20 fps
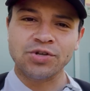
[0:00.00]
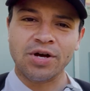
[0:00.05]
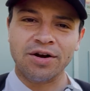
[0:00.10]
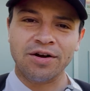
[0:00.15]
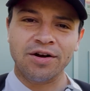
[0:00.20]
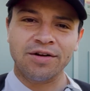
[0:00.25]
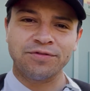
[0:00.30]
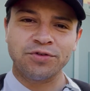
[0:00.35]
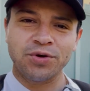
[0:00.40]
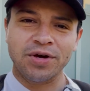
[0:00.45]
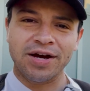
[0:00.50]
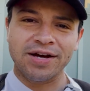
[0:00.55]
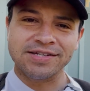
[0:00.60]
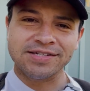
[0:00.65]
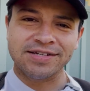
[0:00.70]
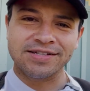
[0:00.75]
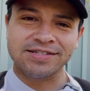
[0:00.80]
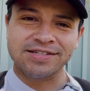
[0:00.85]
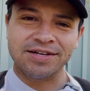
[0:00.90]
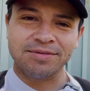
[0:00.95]
I don't know if you guys
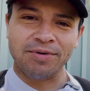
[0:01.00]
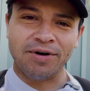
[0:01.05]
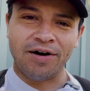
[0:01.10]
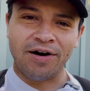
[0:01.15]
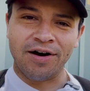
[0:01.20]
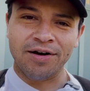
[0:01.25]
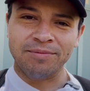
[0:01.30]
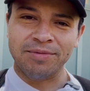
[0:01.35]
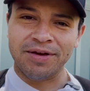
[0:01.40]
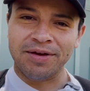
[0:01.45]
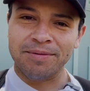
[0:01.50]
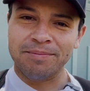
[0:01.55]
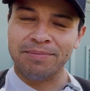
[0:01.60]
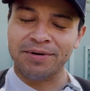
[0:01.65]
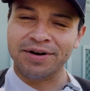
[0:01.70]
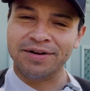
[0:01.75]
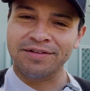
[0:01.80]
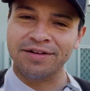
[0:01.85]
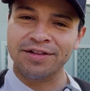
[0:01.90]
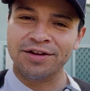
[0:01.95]
could see behind me,
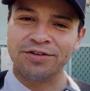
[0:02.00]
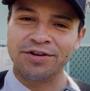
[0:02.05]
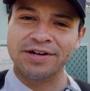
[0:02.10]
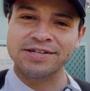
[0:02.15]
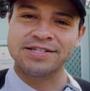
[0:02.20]
but another great